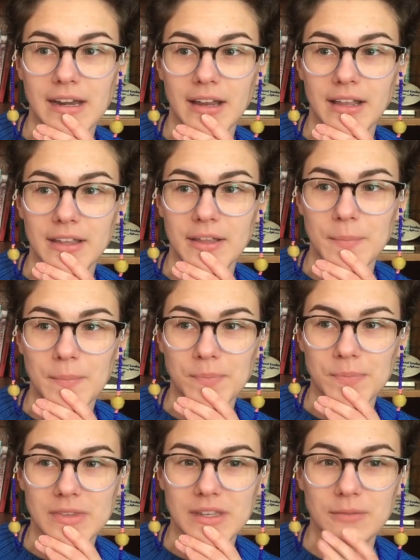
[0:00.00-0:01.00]
Um,
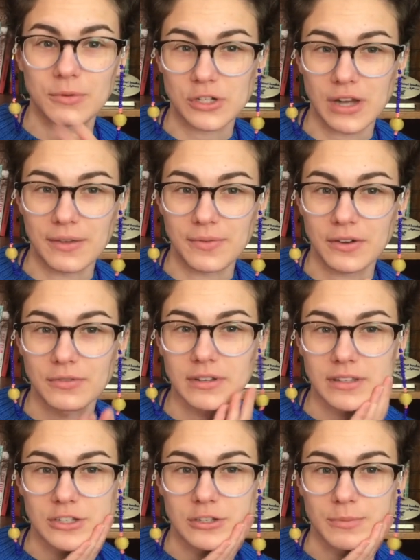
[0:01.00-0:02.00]
which I found
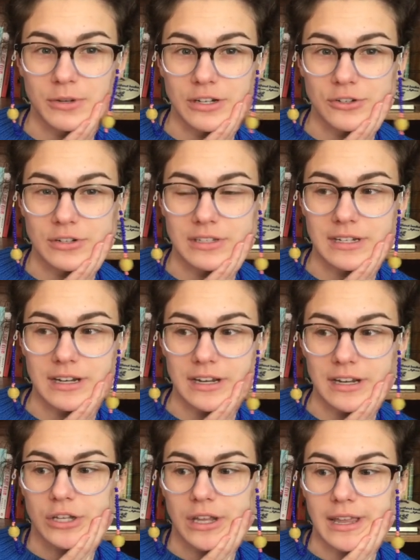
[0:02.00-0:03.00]
really super interesting,